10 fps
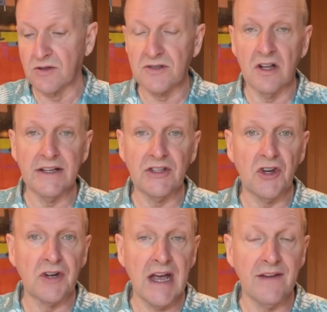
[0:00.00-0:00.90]
Looks like you're
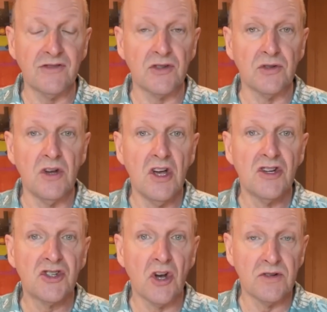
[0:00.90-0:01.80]
going to have to
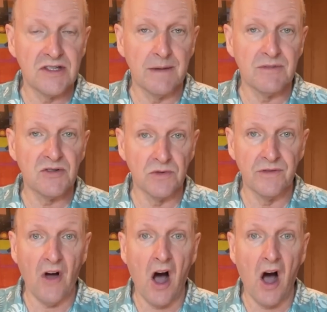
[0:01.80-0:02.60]
show some sort of